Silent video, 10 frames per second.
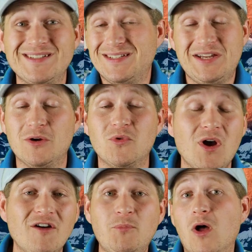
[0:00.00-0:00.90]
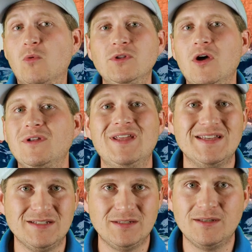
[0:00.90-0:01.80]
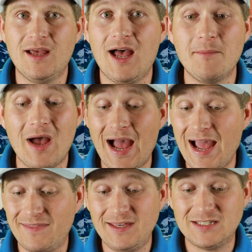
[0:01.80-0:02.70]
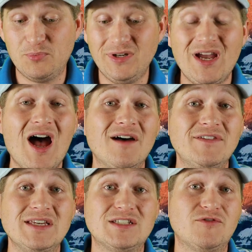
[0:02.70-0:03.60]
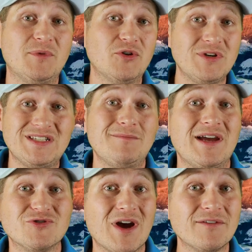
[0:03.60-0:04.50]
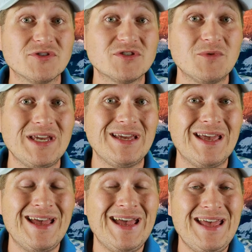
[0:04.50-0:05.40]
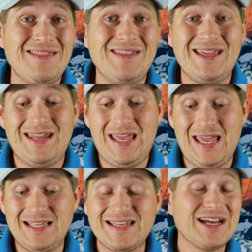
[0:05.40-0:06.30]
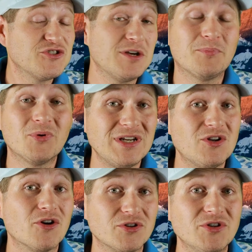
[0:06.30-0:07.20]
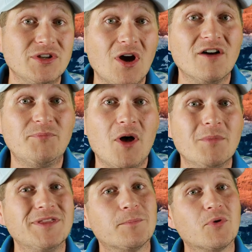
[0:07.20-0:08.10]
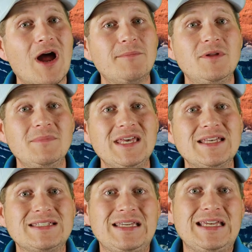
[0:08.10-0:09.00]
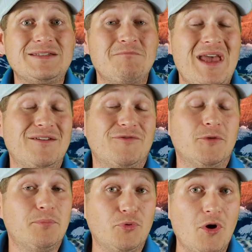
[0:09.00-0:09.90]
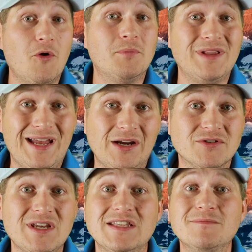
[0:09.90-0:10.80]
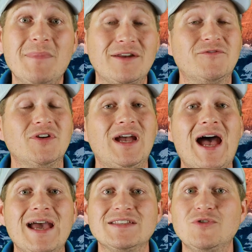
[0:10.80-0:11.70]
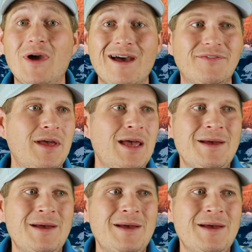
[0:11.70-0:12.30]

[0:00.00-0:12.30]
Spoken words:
is a terrible golf ball? Well, no, it doesn't. I think it's pretty obvious from increasing my driver swing that it's actually a pretty darn good golf ball. But the problem is it's meant for pro players. It's meant for guys who have